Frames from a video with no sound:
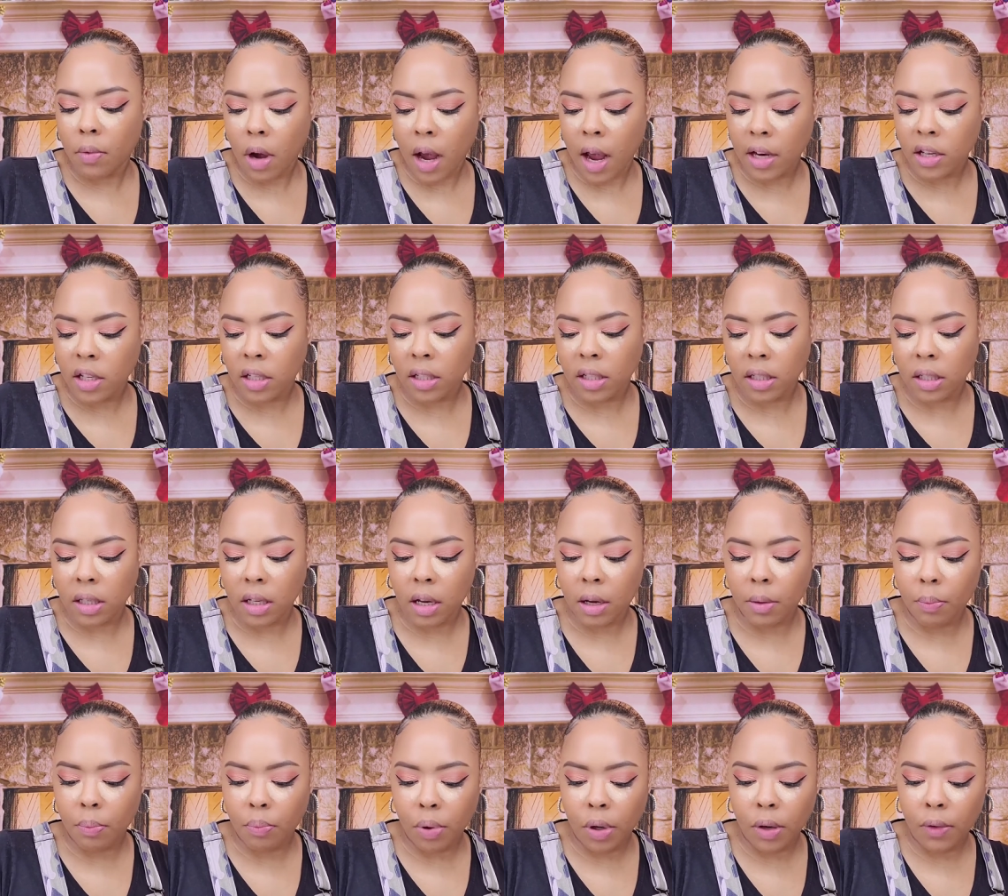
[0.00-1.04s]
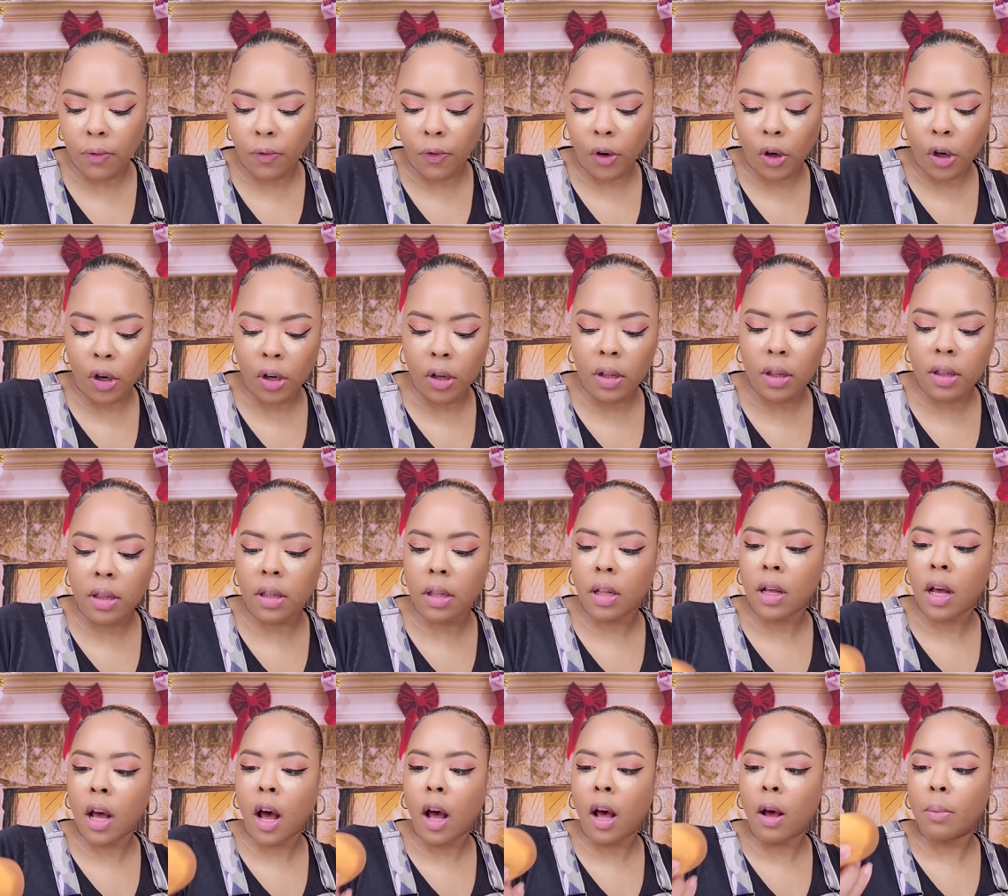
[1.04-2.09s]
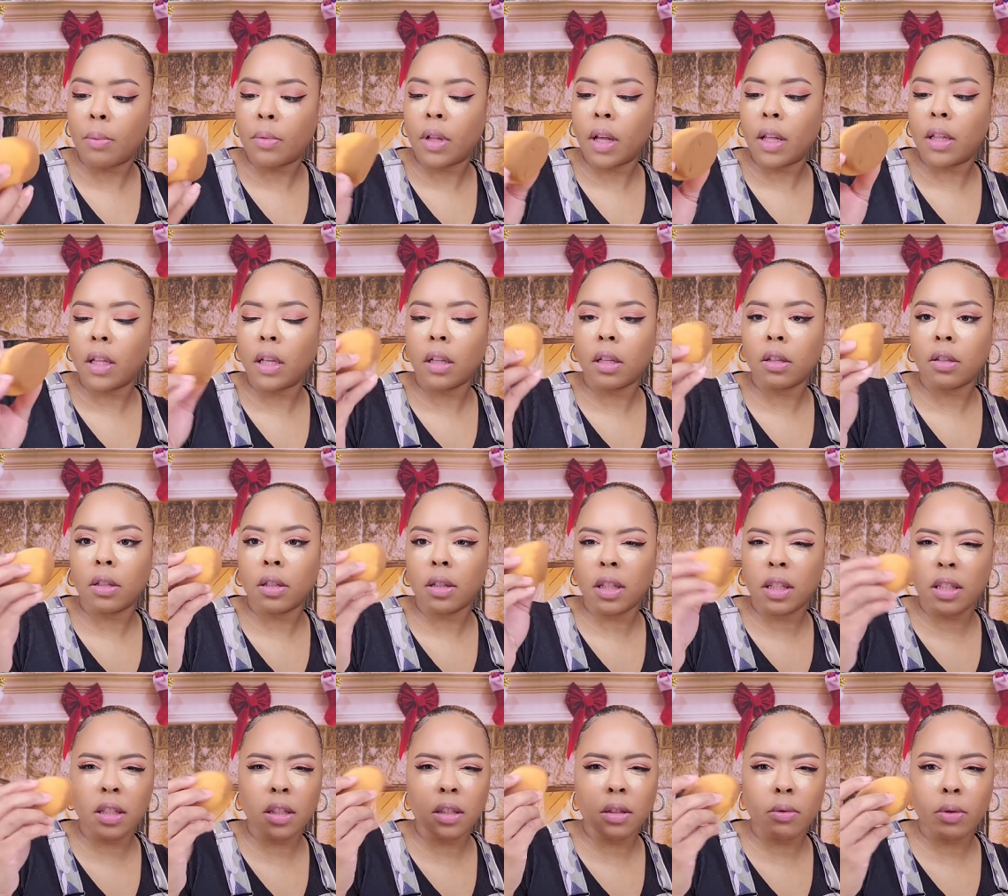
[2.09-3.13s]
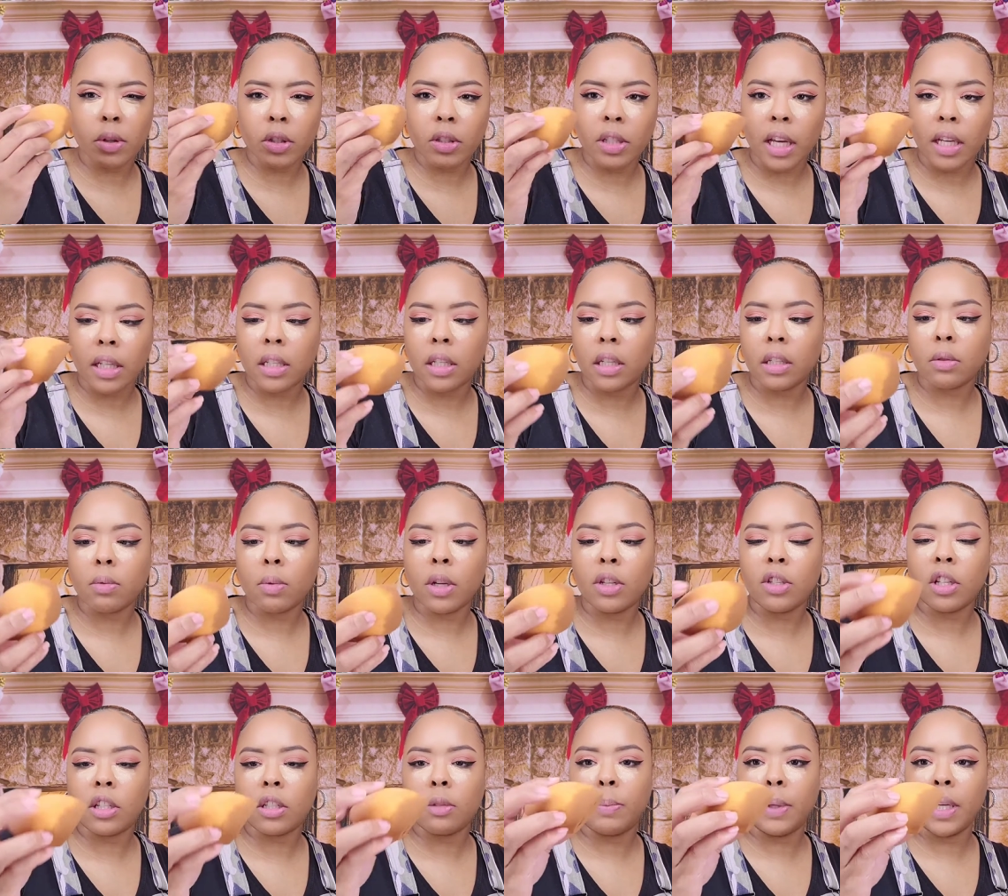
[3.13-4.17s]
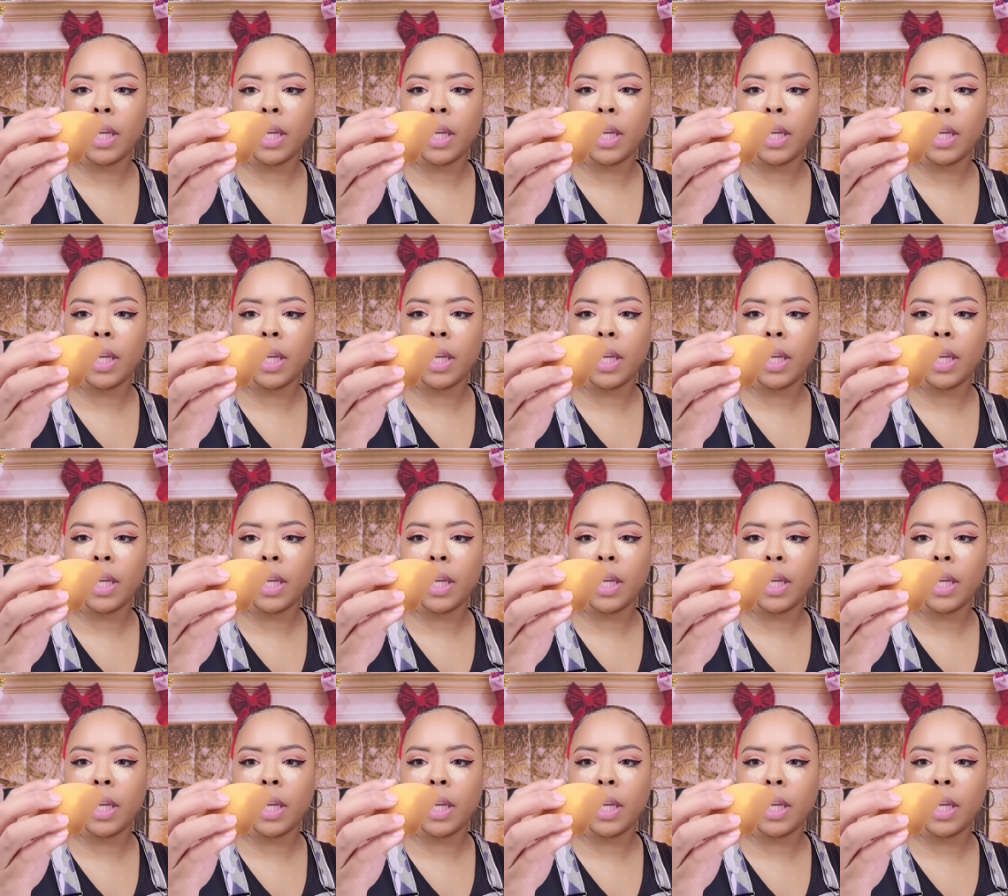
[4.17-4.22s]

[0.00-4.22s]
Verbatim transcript: I just prefer um, I think this, this is a Real Techniques one just